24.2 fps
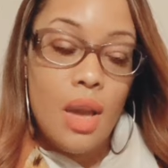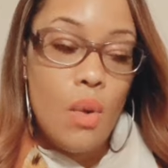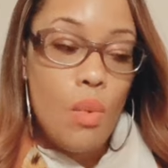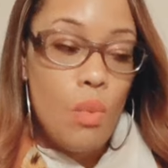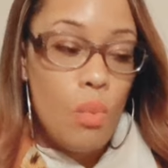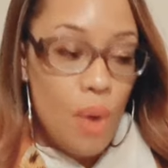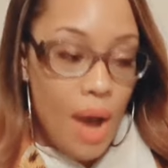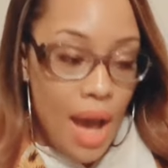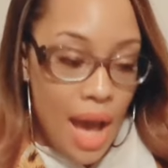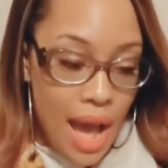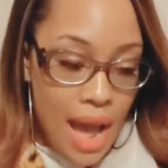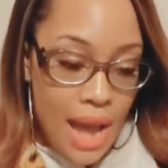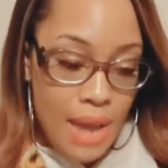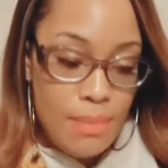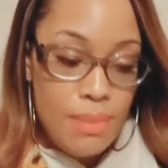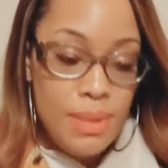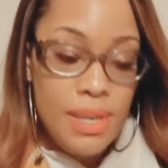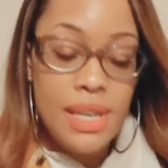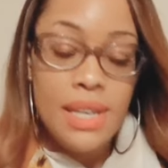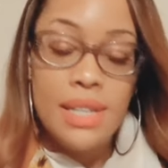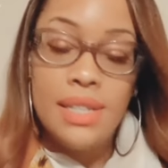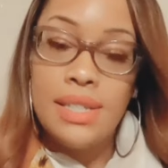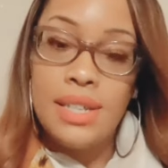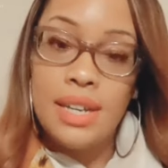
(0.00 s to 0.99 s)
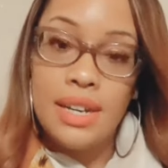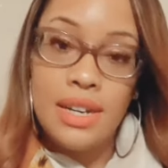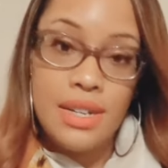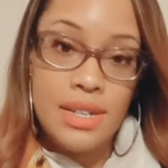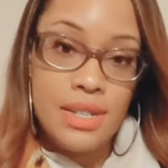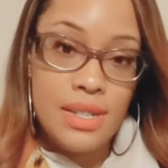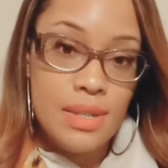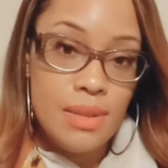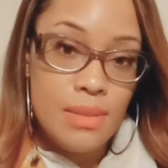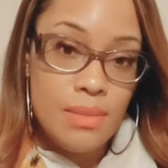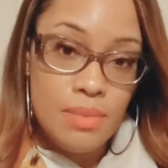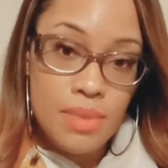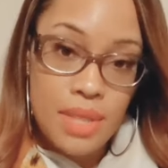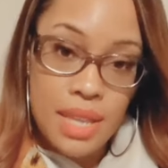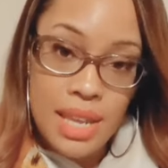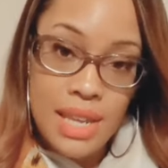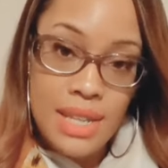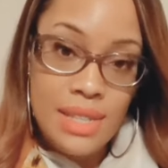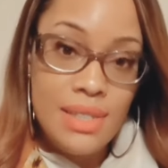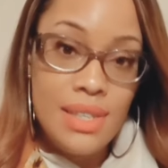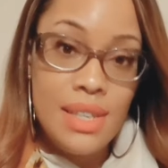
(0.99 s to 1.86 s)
Why? Because there are some things